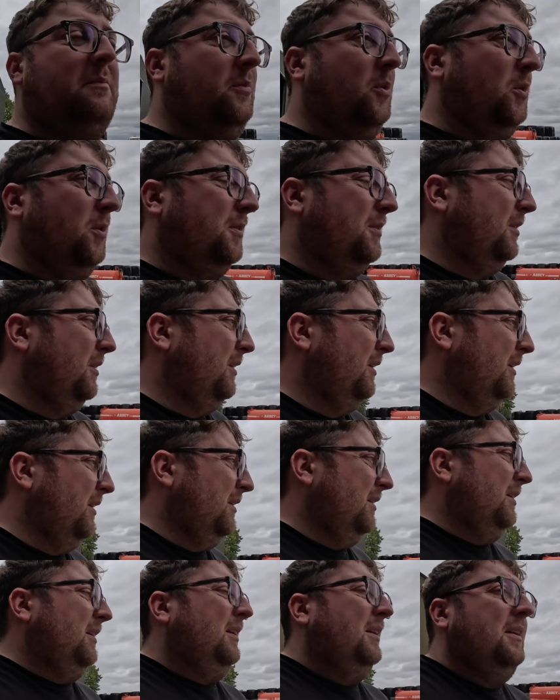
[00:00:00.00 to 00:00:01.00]
but
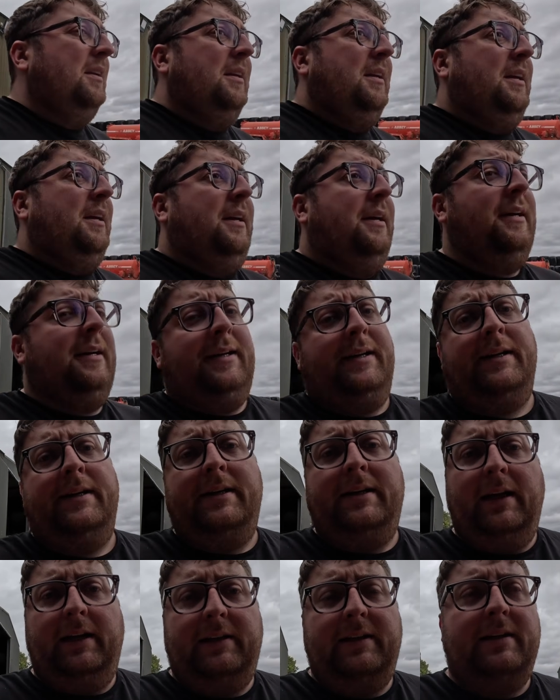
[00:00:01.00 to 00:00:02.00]

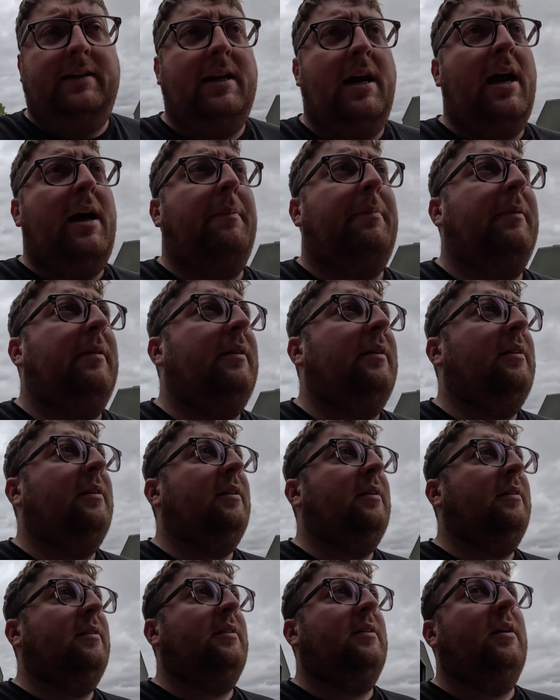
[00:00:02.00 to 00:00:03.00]
that didn't happen.
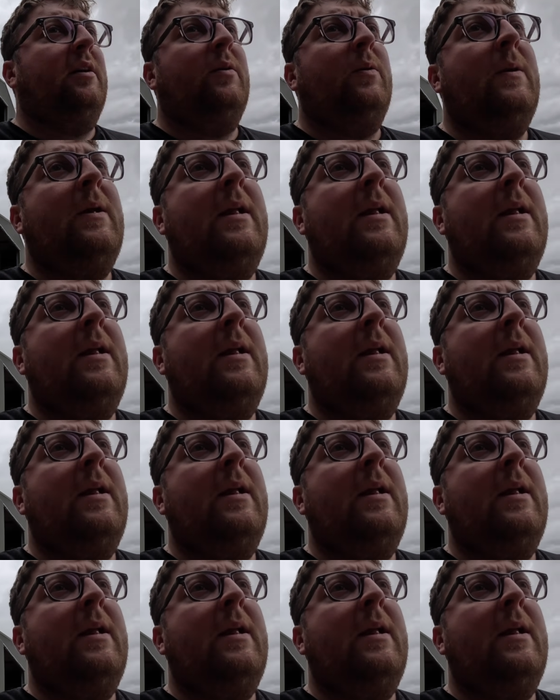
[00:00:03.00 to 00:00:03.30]
So